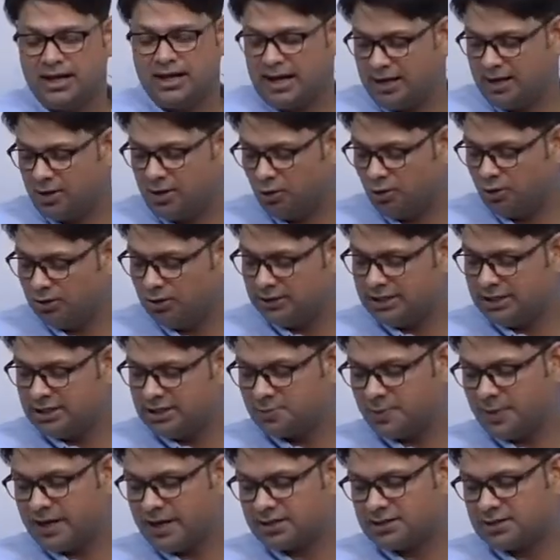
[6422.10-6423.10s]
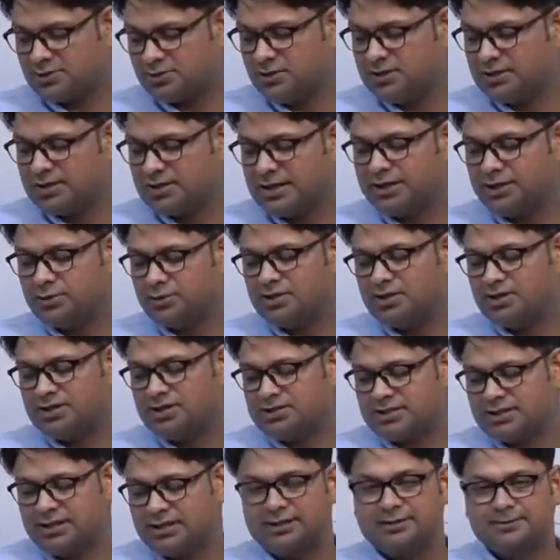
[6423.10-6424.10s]
and all these factors we'll try to
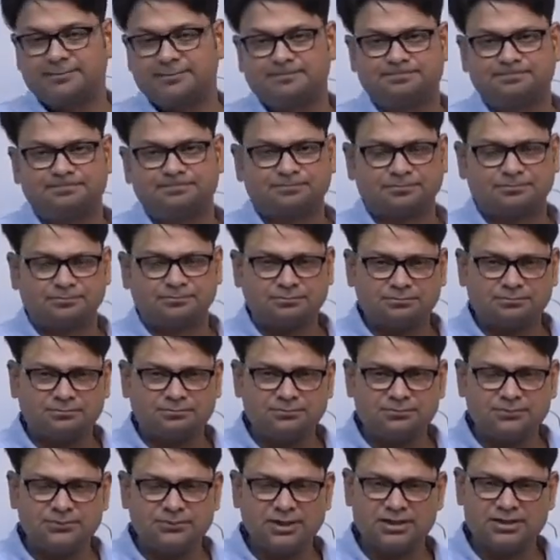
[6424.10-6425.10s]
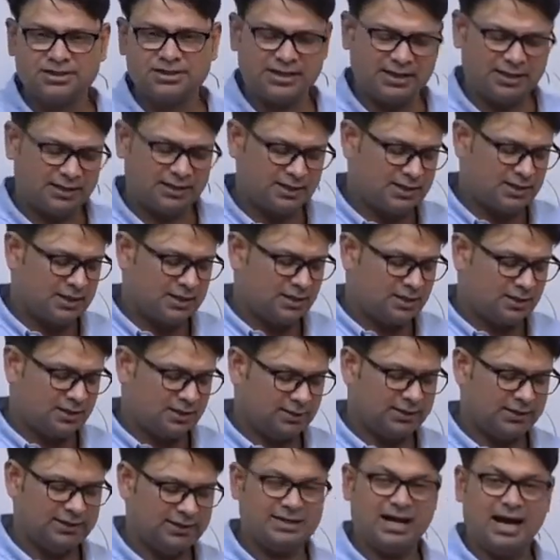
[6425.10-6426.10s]
understand. See,
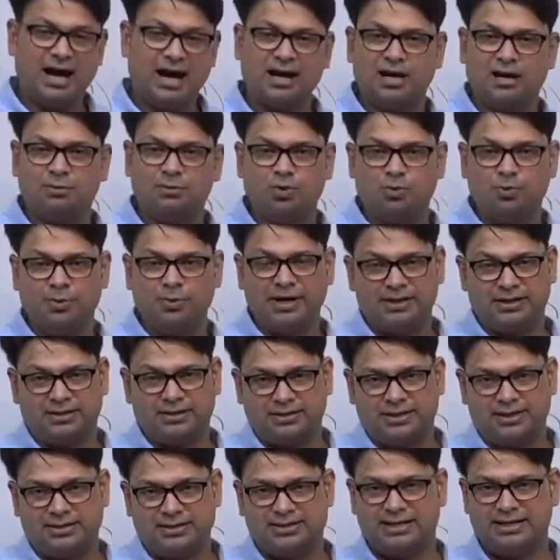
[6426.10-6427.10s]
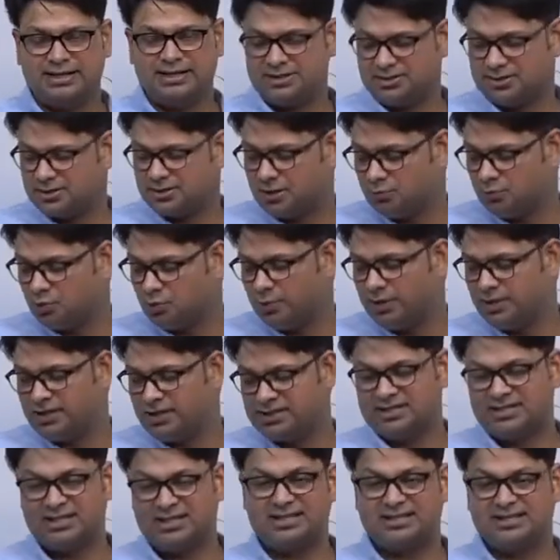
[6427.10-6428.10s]
that Naga movement is a regional movement,
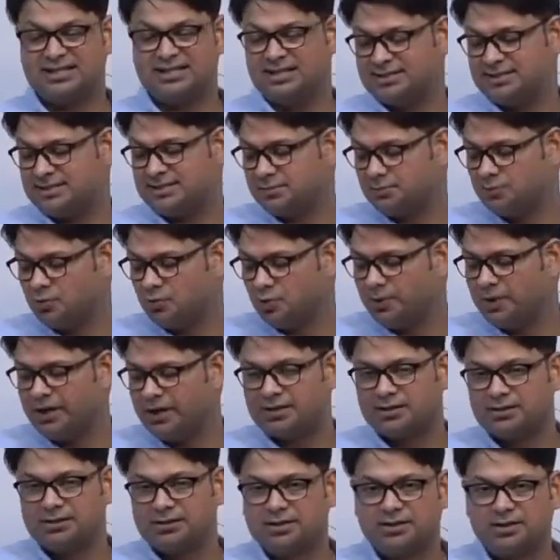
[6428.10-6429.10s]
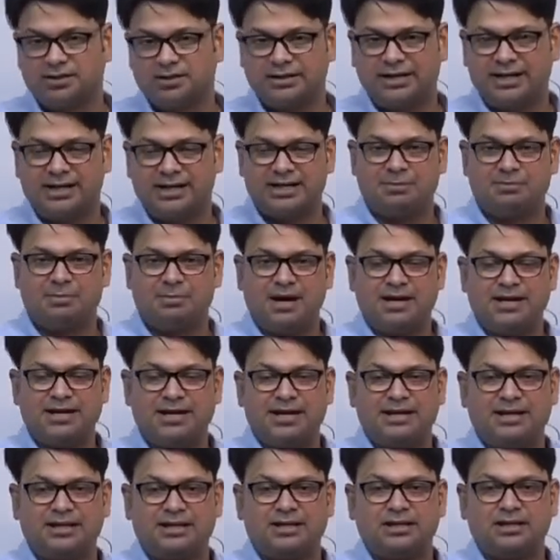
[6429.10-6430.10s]
secessionist movement. They are
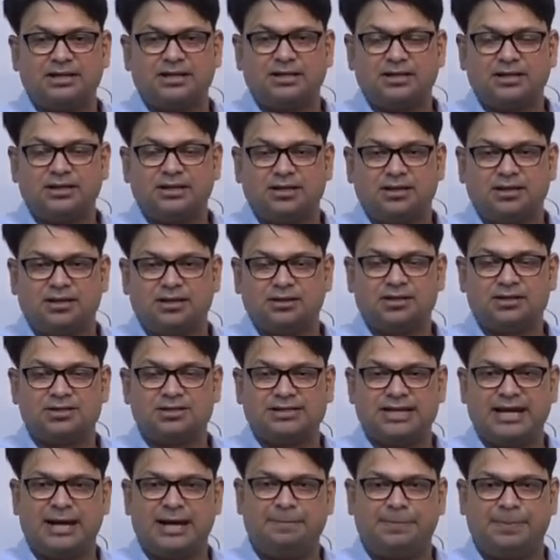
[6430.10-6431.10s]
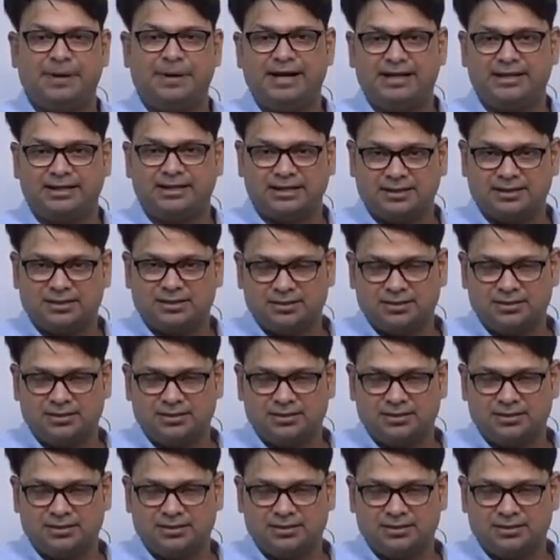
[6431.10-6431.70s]
demanding the separate